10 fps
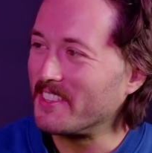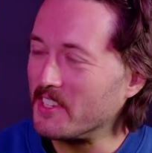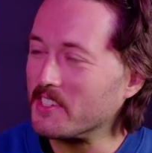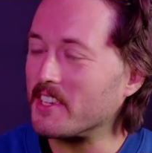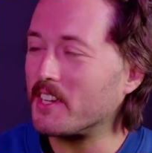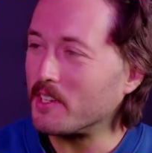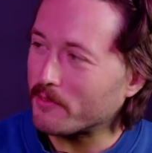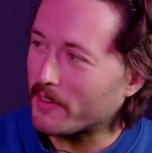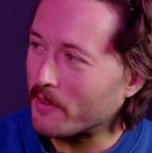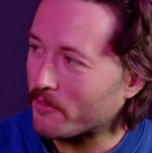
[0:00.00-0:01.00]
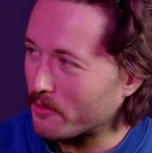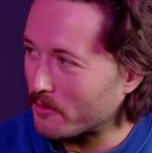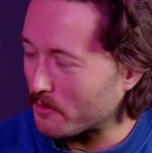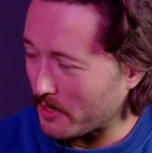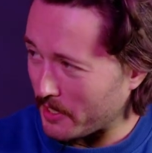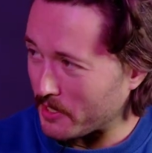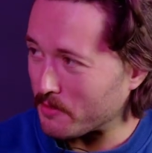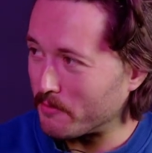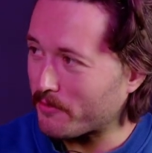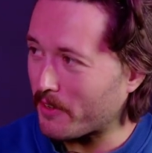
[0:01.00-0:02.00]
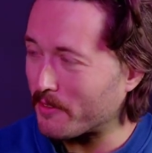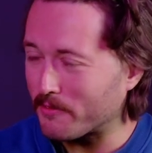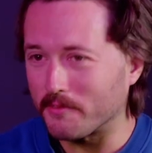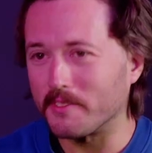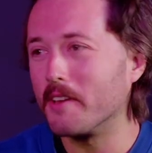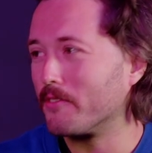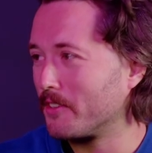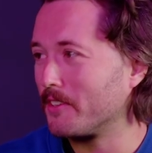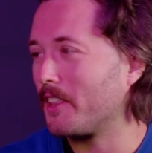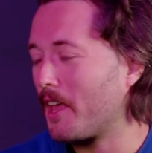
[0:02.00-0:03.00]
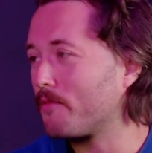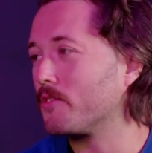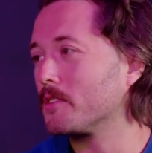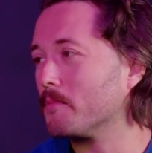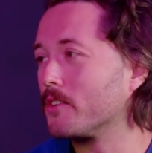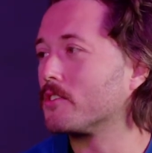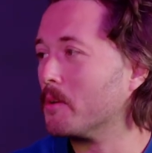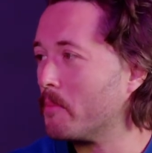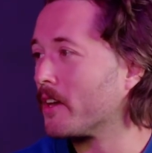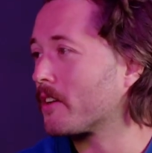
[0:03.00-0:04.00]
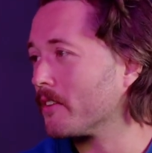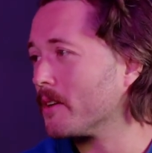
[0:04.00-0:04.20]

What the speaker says: These 85-year-old ladies from Fife have never laughed this much in a bakery